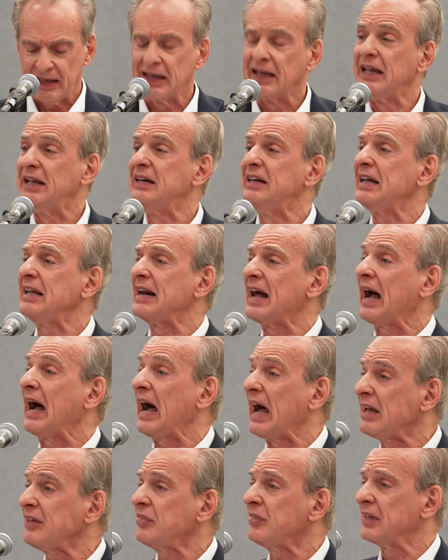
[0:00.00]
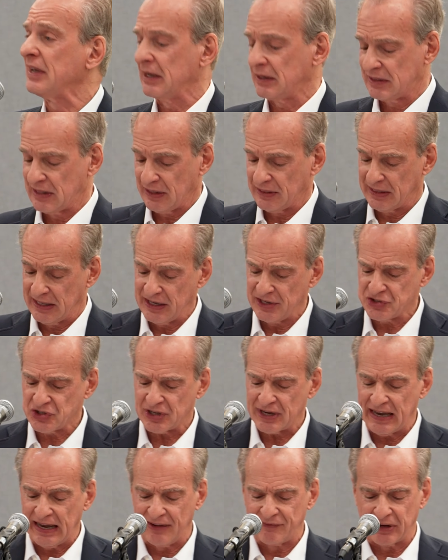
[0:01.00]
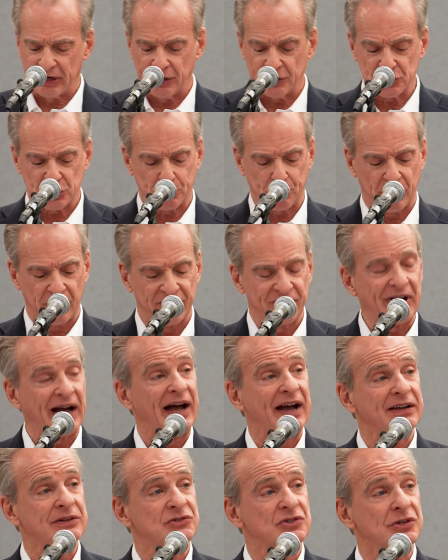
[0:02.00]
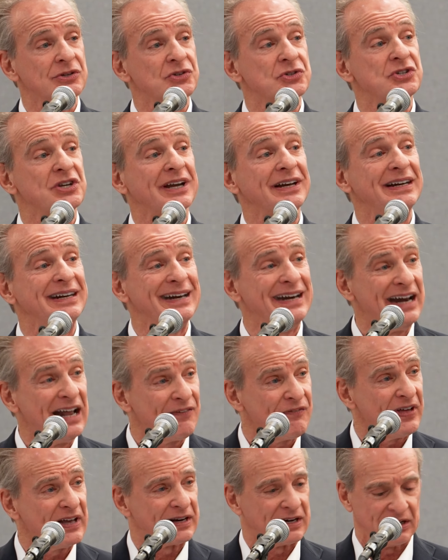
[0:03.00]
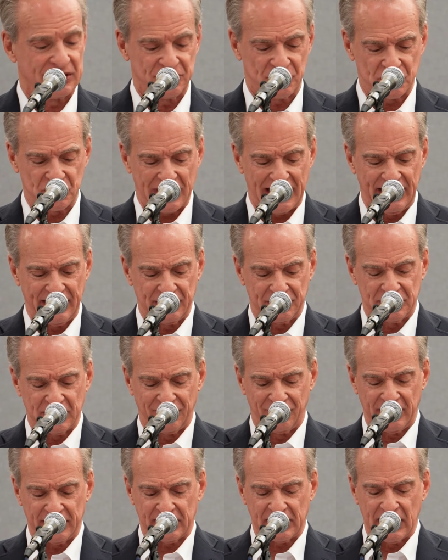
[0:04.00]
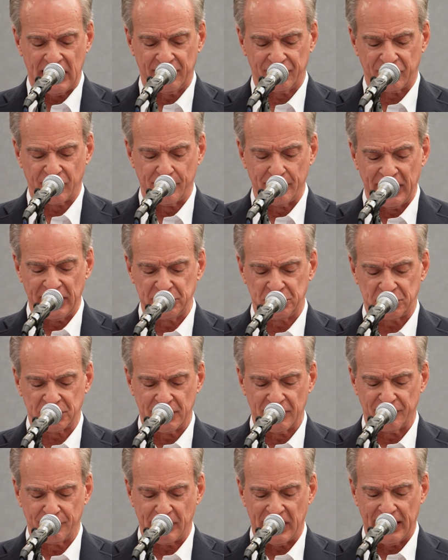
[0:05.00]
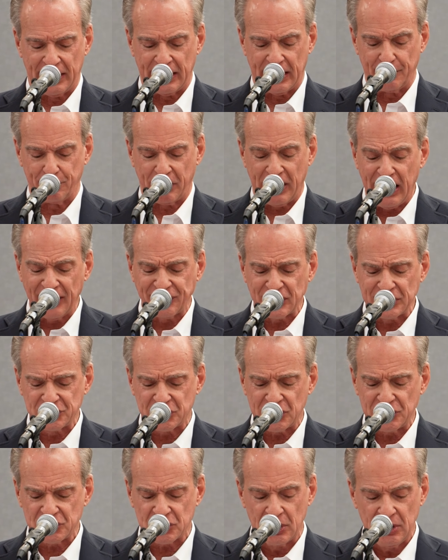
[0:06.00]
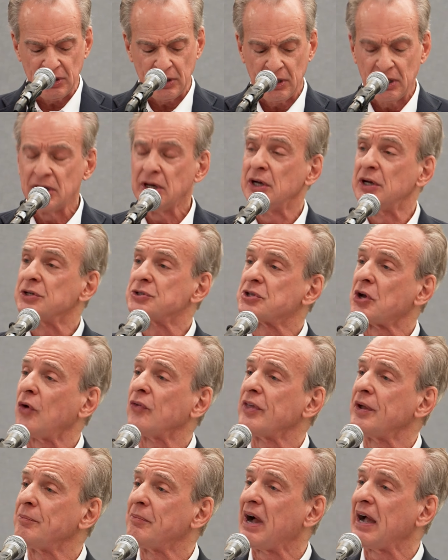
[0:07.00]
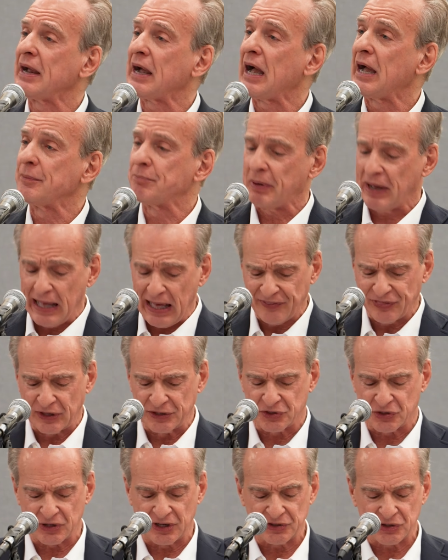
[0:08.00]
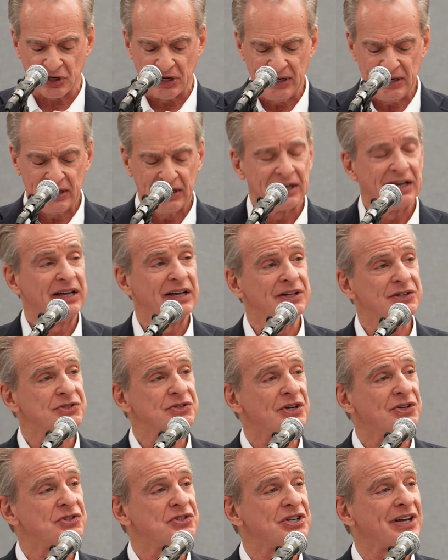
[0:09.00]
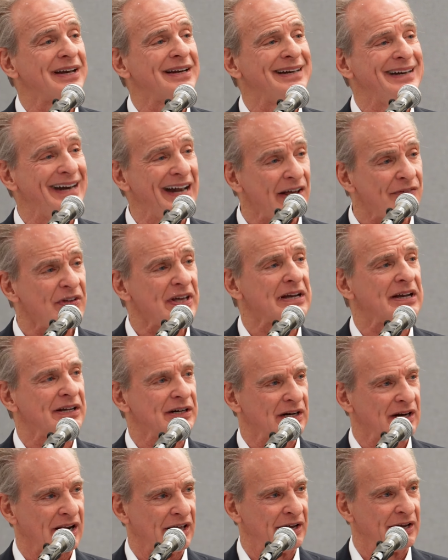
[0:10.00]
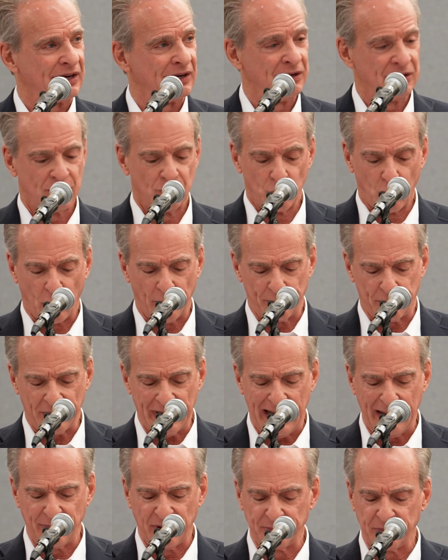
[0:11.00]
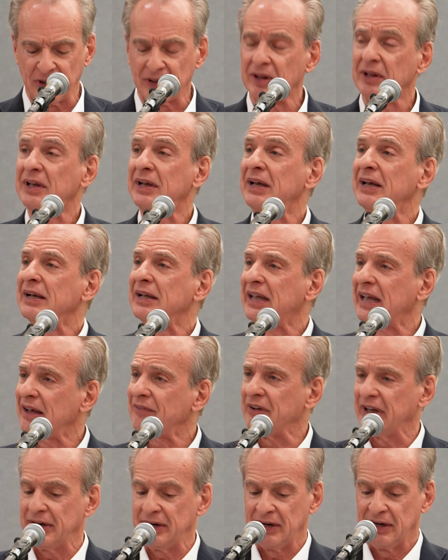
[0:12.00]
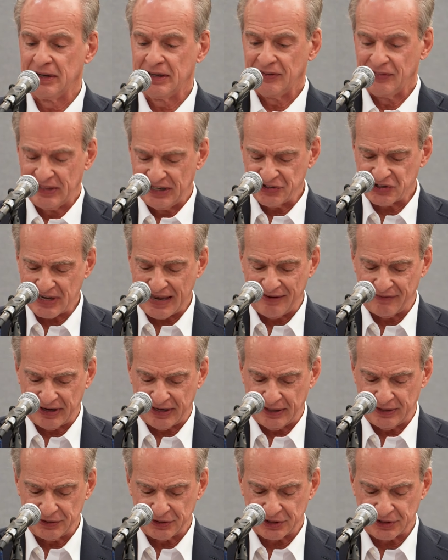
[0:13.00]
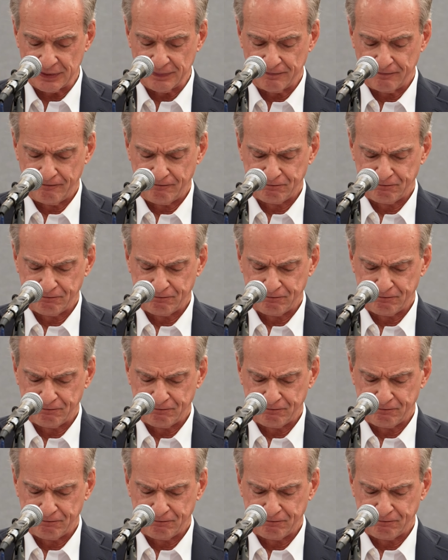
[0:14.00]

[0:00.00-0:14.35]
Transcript: Indeed, I think that this evidence provides significant scientific confirmation of my hypothesis, so that my hypothesis is significantly more probable given this evidence.